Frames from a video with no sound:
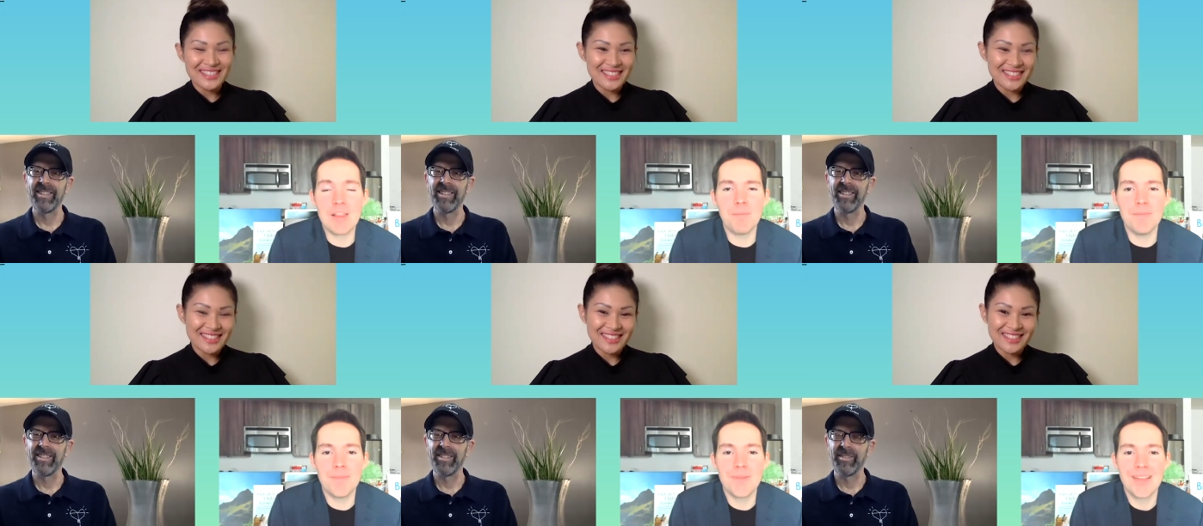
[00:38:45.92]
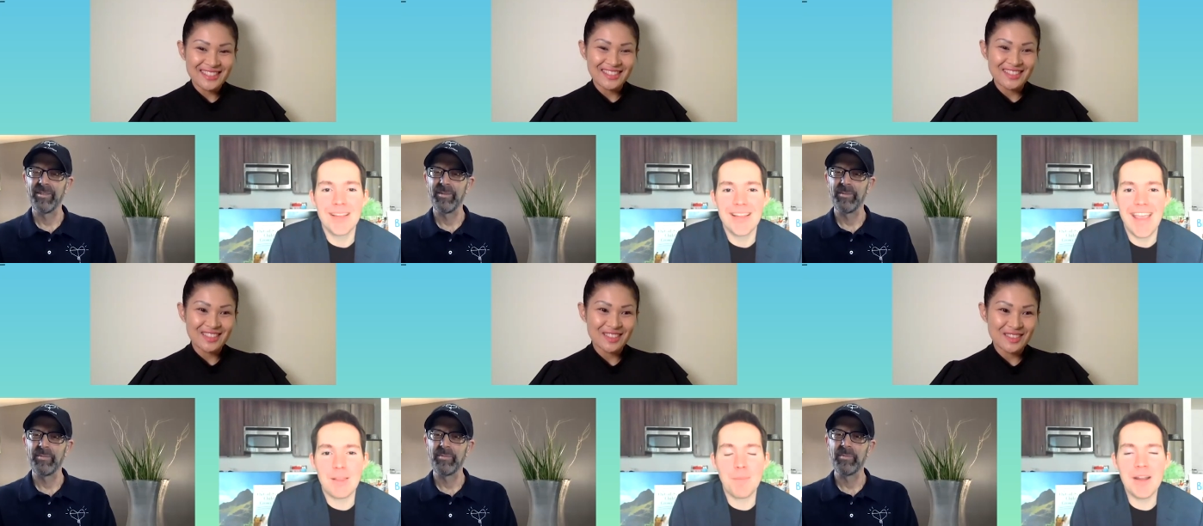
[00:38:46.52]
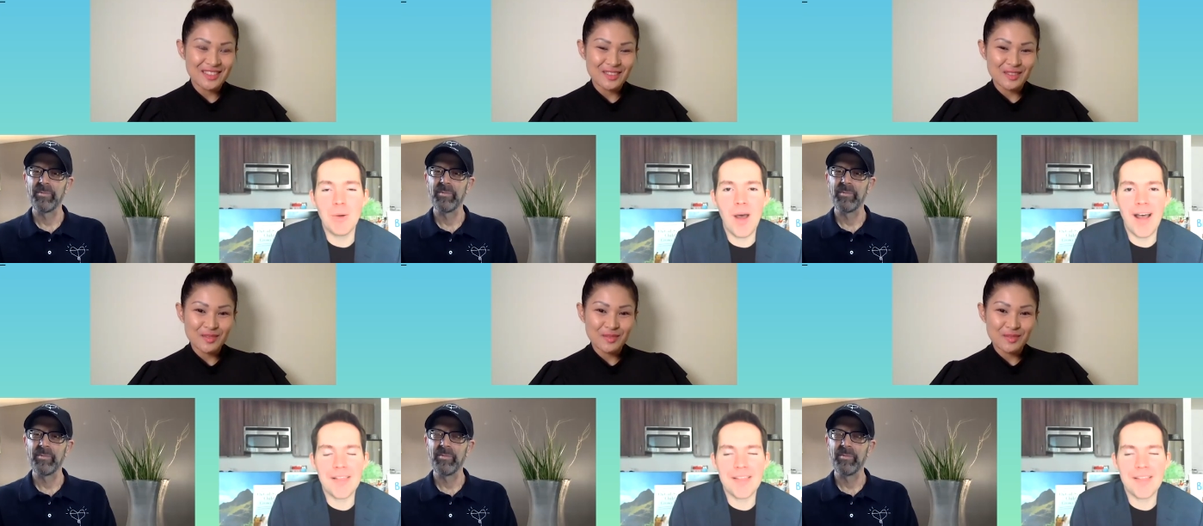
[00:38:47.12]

Speaker 1: So it, it's been a while,